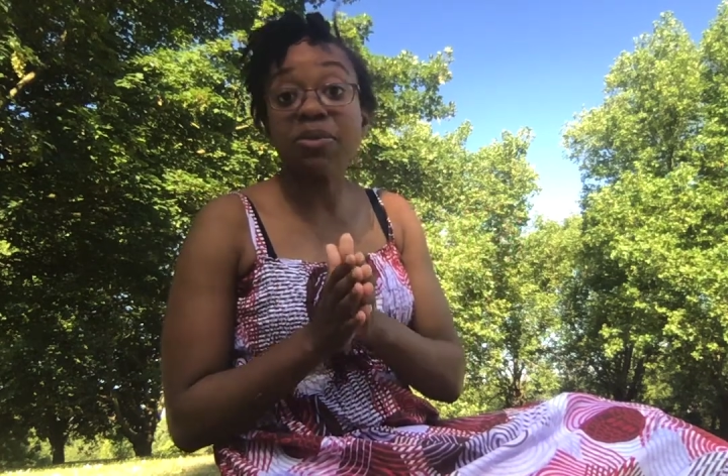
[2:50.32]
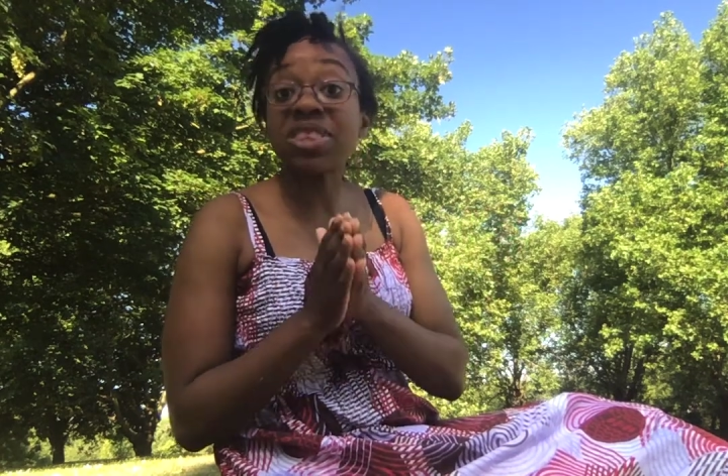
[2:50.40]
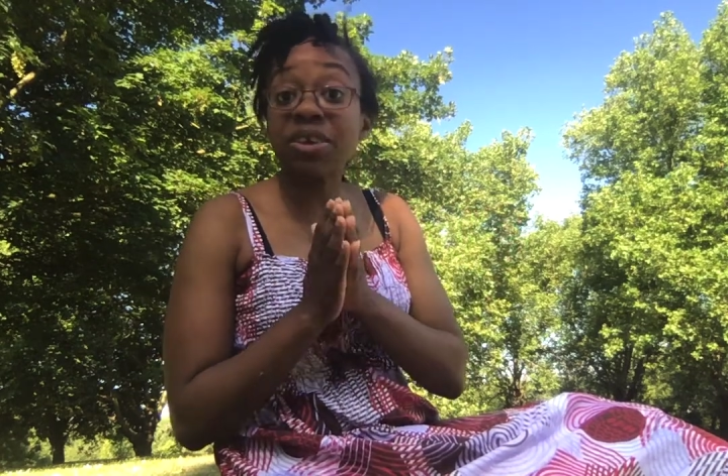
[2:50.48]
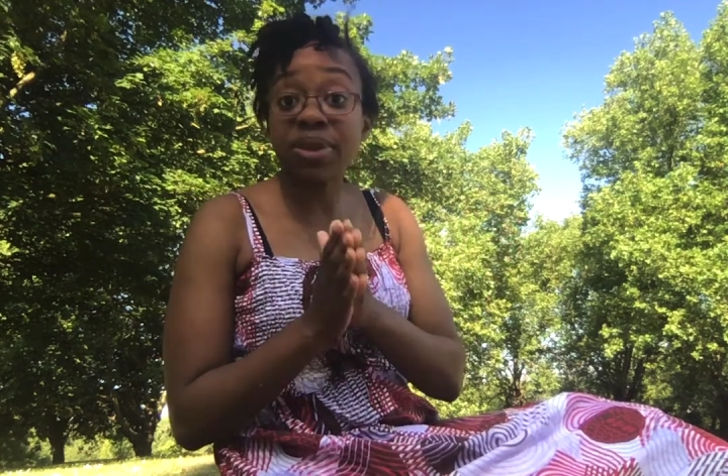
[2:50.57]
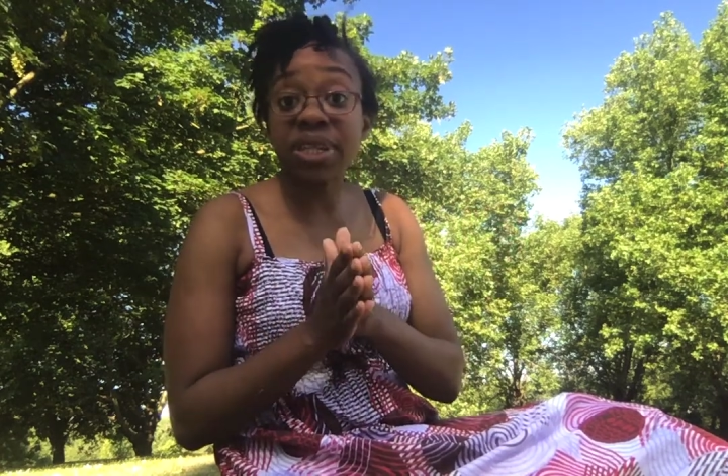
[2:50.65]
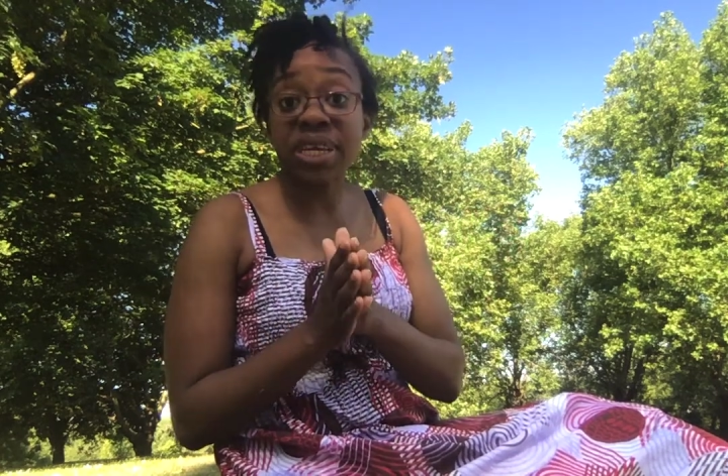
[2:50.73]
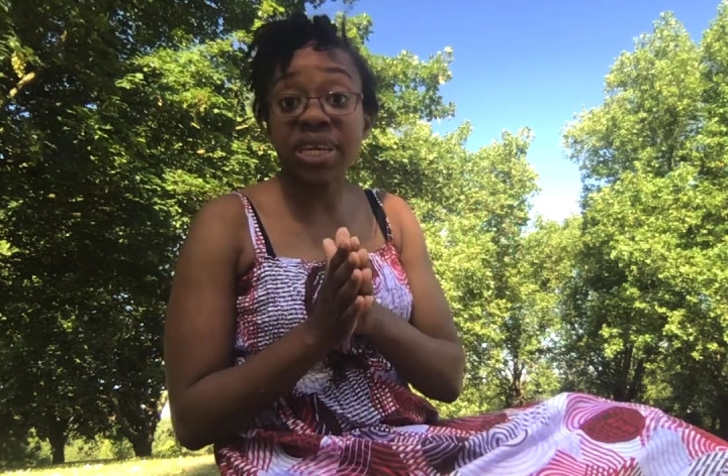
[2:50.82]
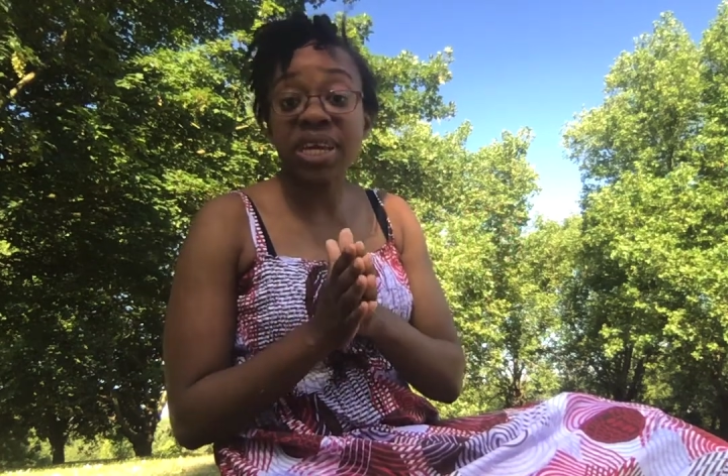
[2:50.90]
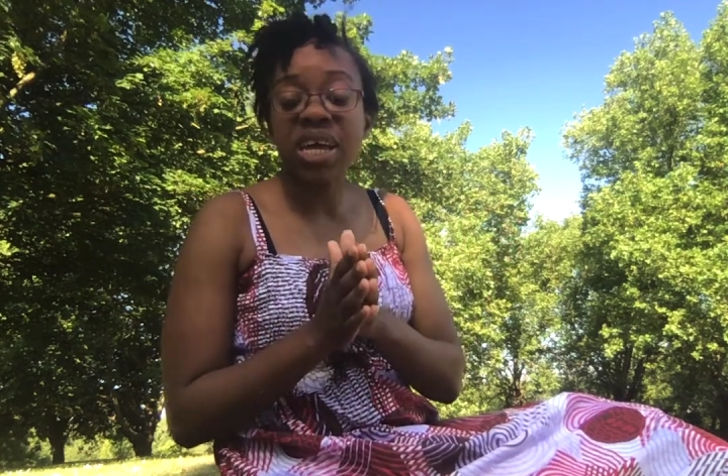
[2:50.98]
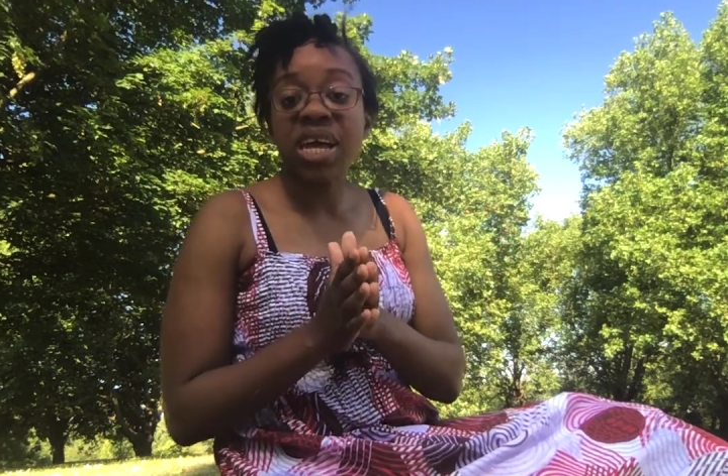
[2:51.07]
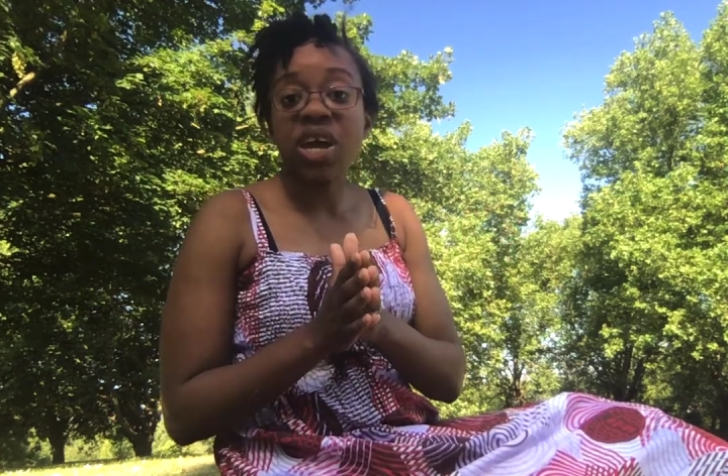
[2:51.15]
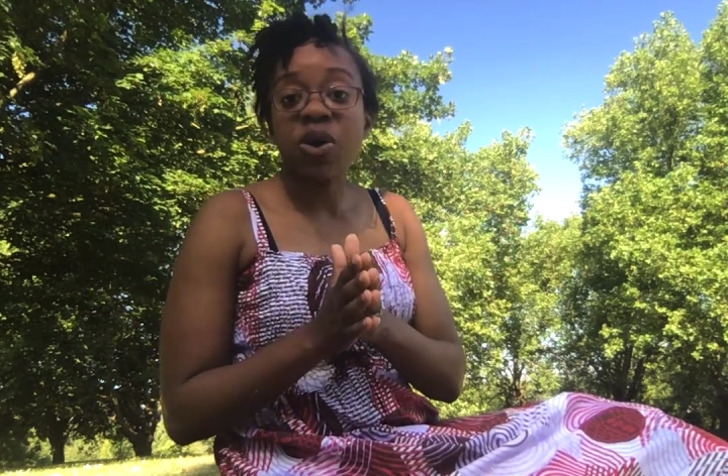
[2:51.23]
Similarly,
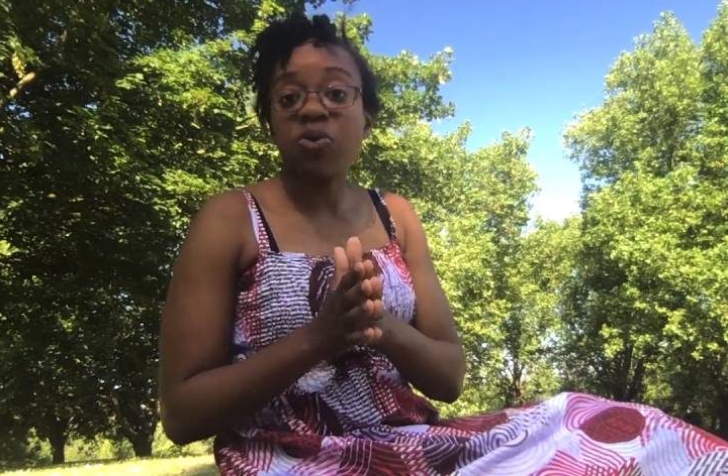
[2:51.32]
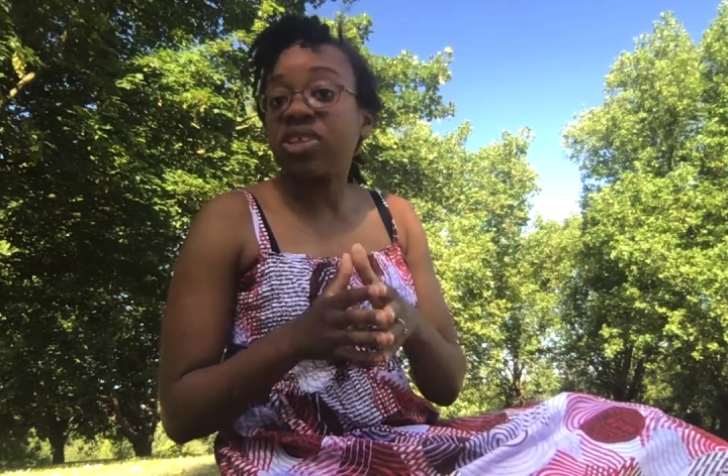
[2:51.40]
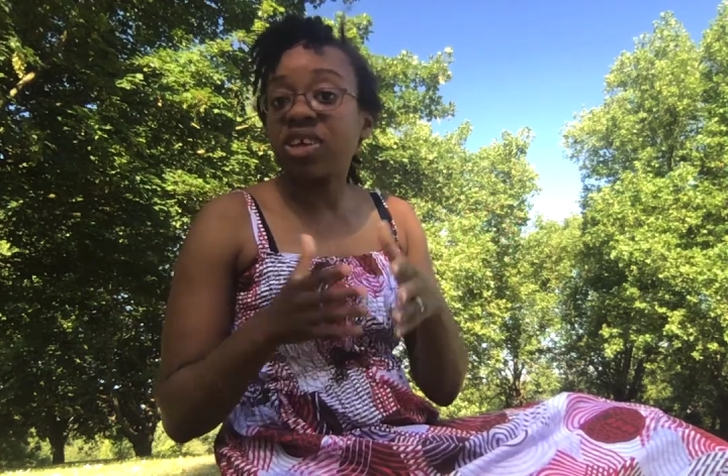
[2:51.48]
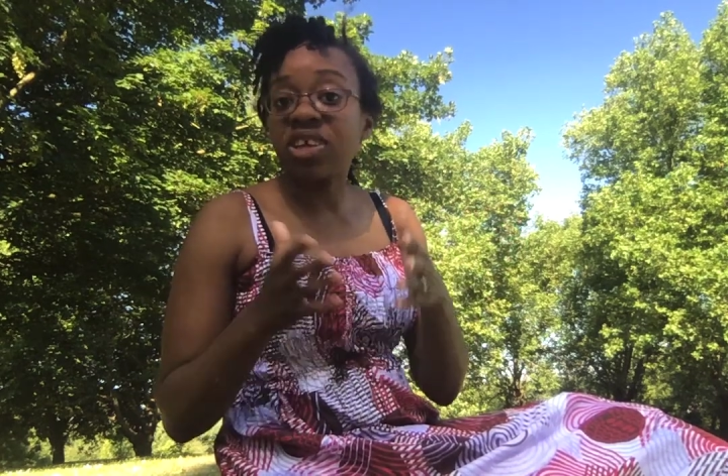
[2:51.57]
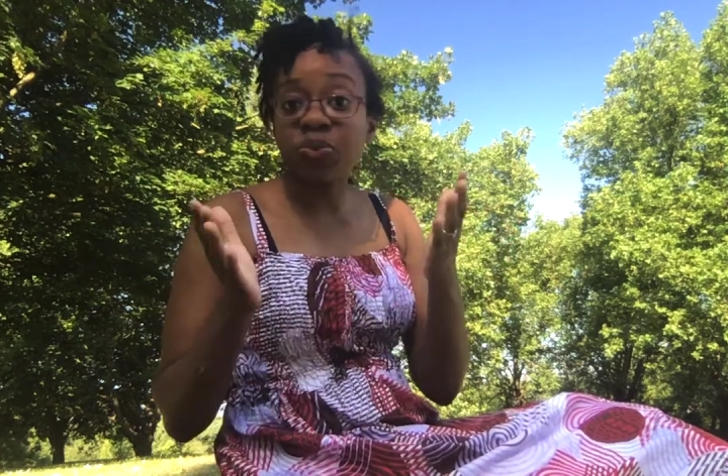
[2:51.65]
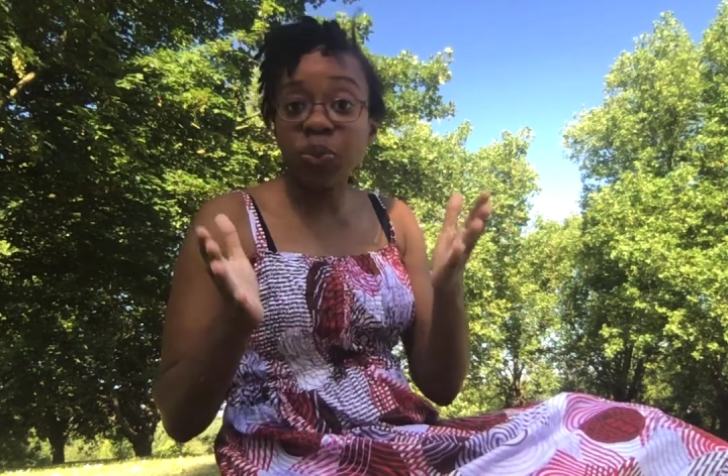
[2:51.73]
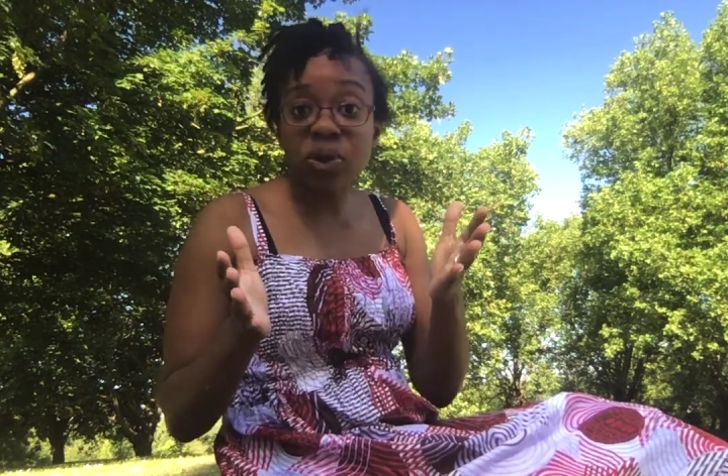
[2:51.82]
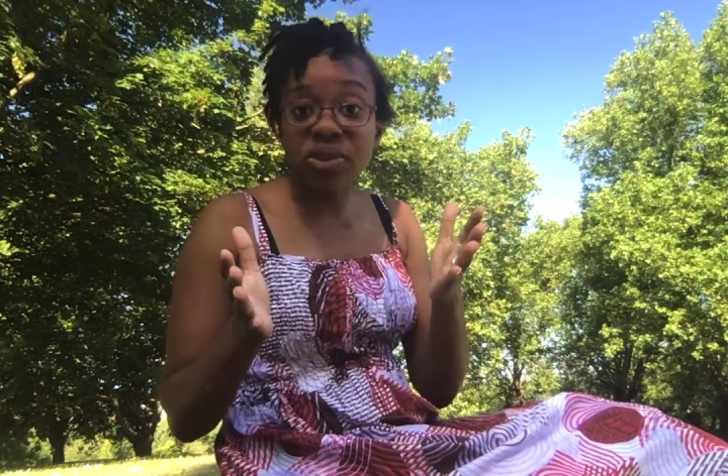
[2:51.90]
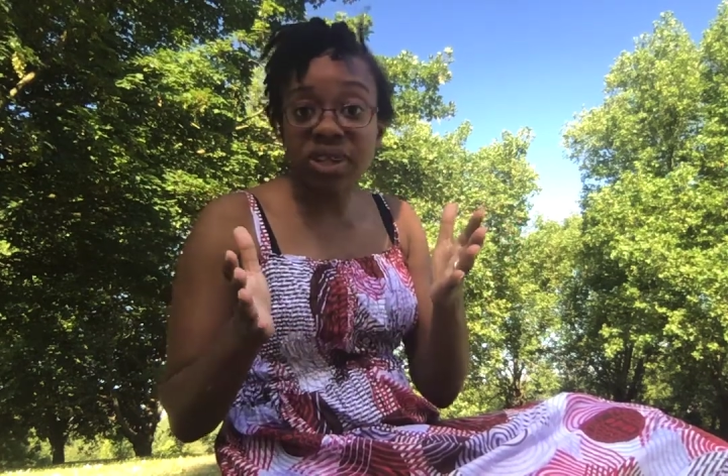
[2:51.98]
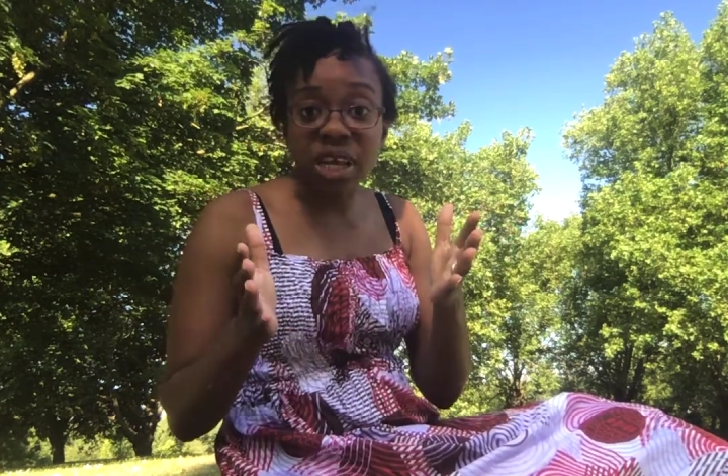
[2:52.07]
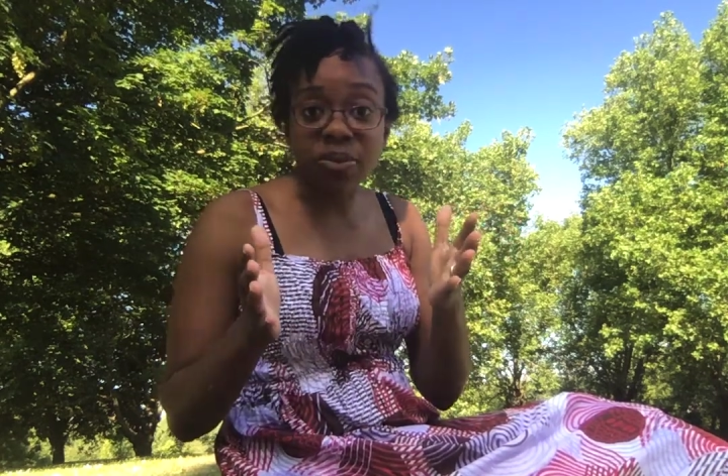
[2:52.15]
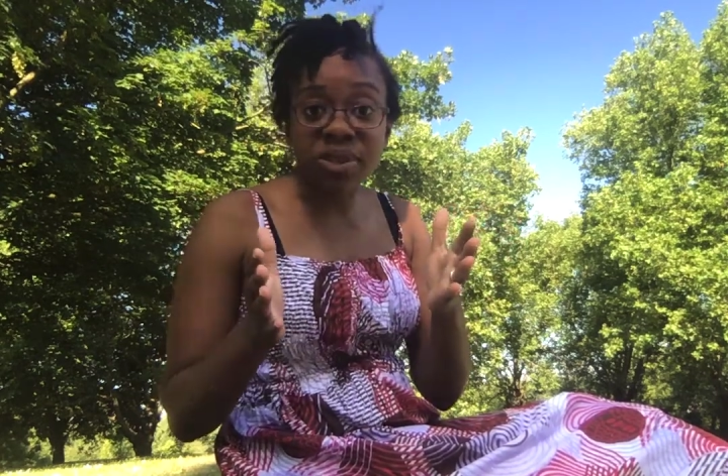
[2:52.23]
with sports
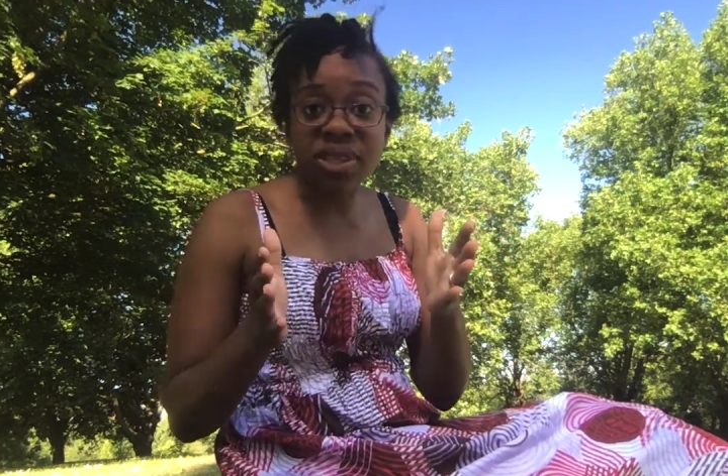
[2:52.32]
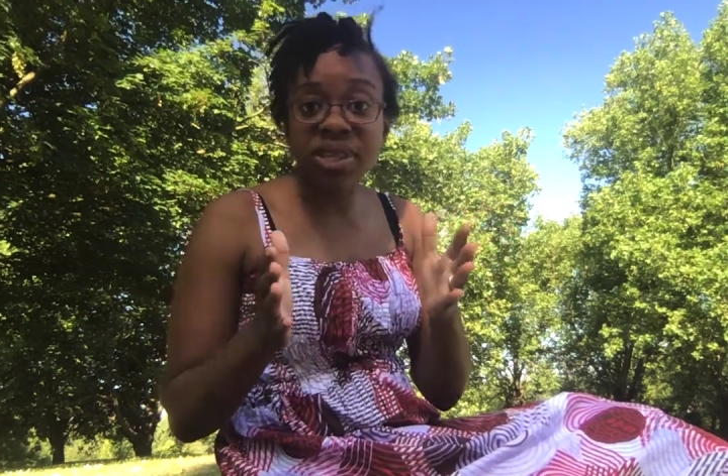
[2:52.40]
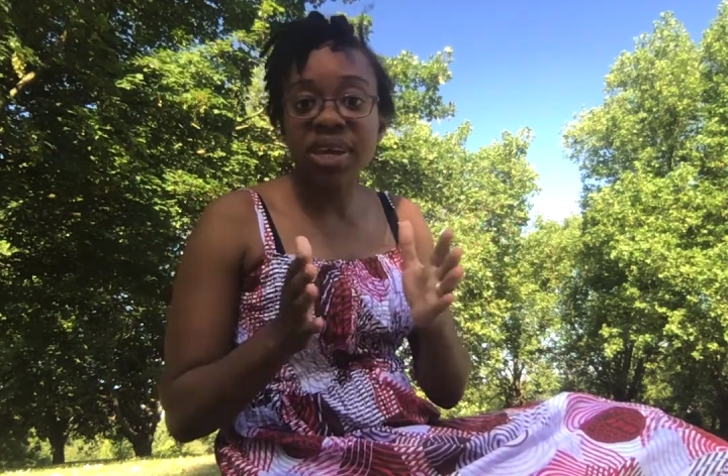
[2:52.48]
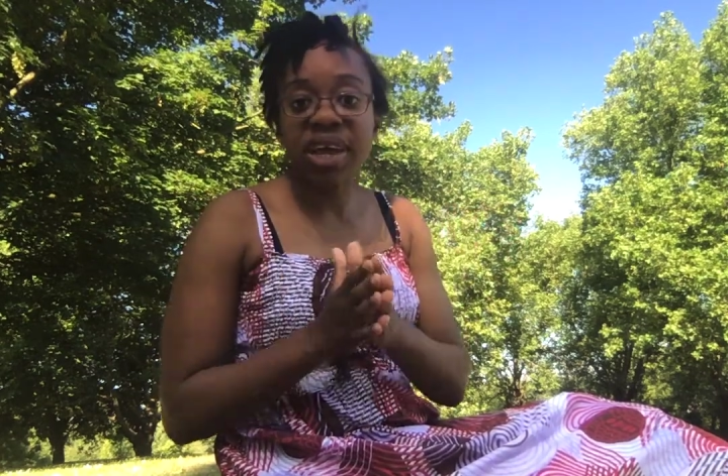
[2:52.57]
clubs